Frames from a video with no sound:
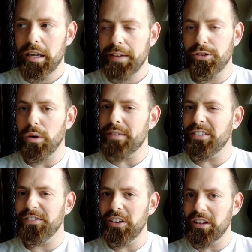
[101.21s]
even though I have
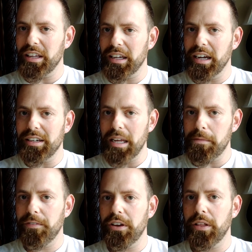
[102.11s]
a feeling, a
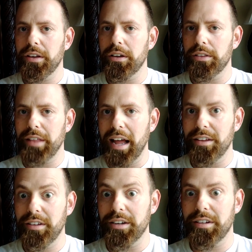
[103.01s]
deep feeling, that
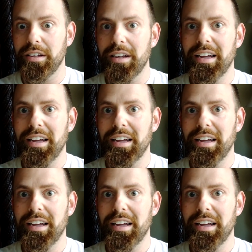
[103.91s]
is it.